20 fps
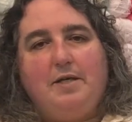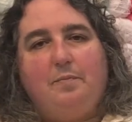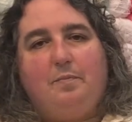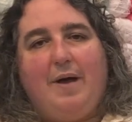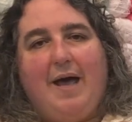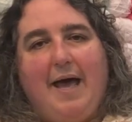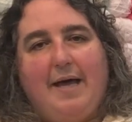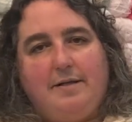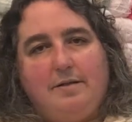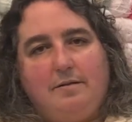a
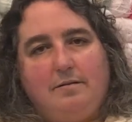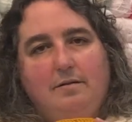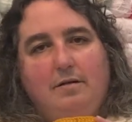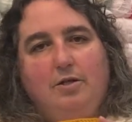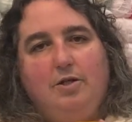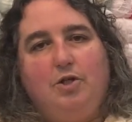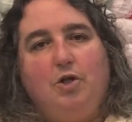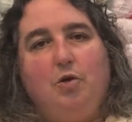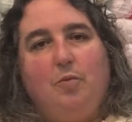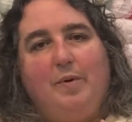pattern,
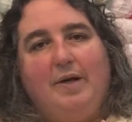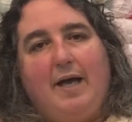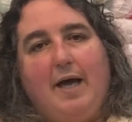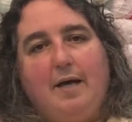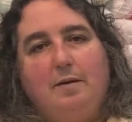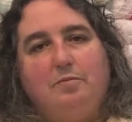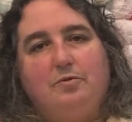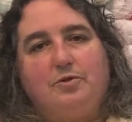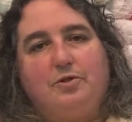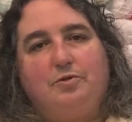you'll be
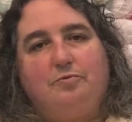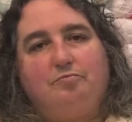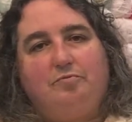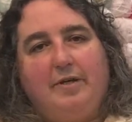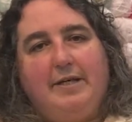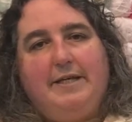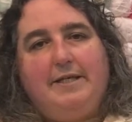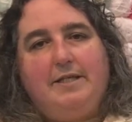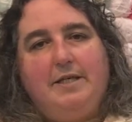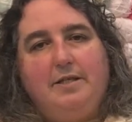able to
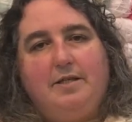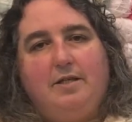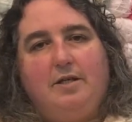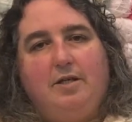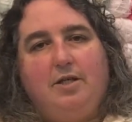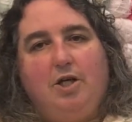read it.